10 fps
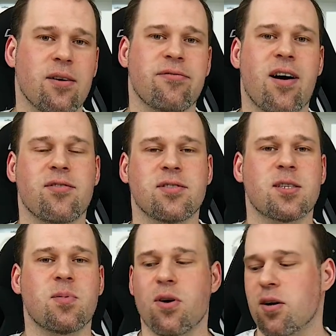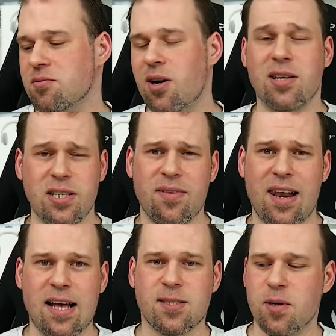like 5 or 6, because, or
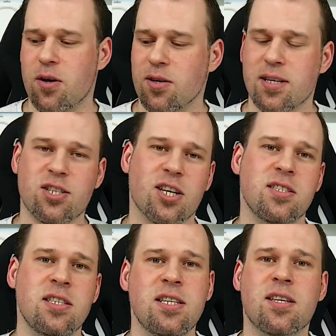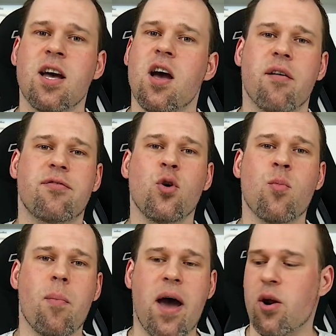even less, because I just need a
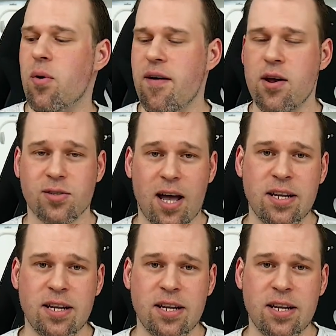few more battery videos.